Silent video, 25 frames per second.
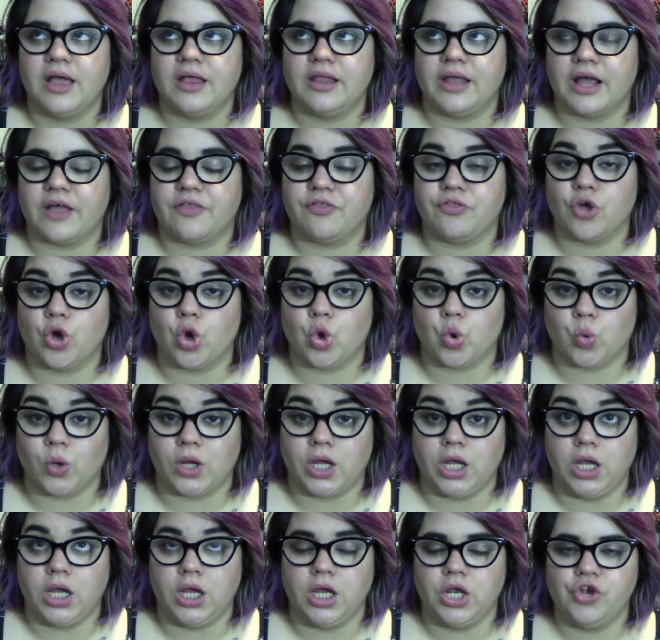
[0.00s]
Like, the
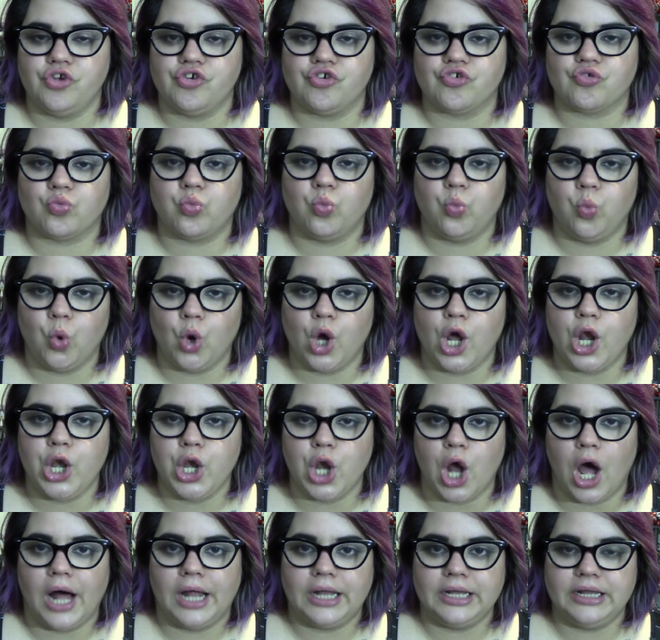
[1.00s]
green just would
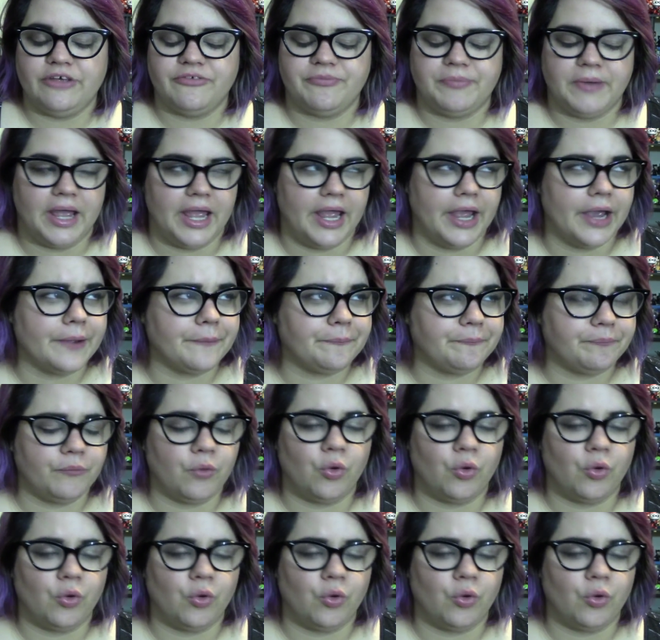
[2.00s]
not leave my hair.